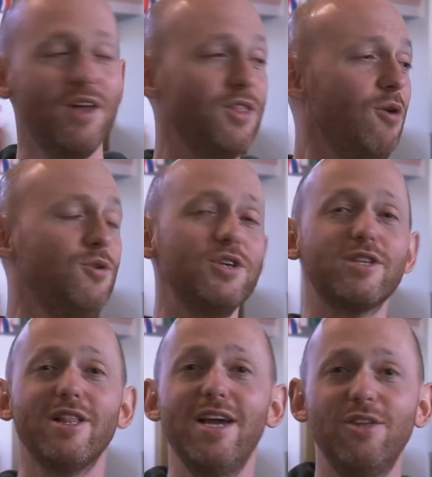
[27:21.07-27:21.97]
Don't
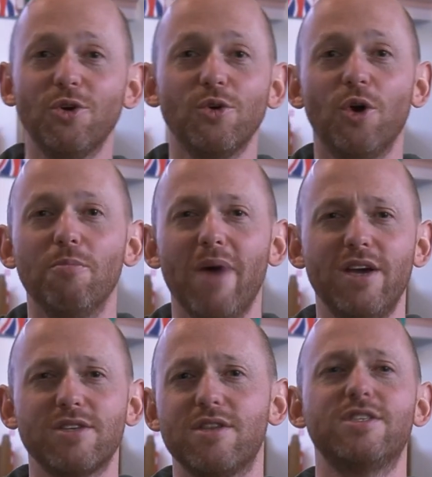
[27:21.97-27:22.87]
just lean on all your
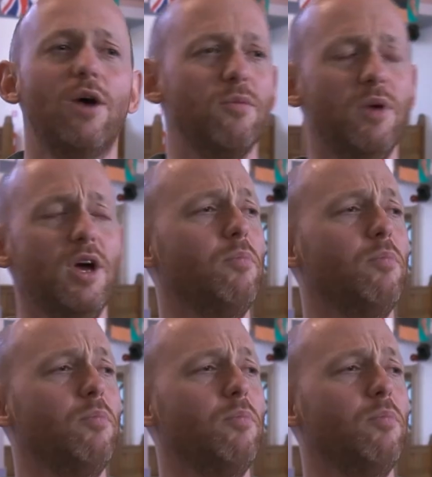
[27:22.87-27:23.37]
mates and tell them,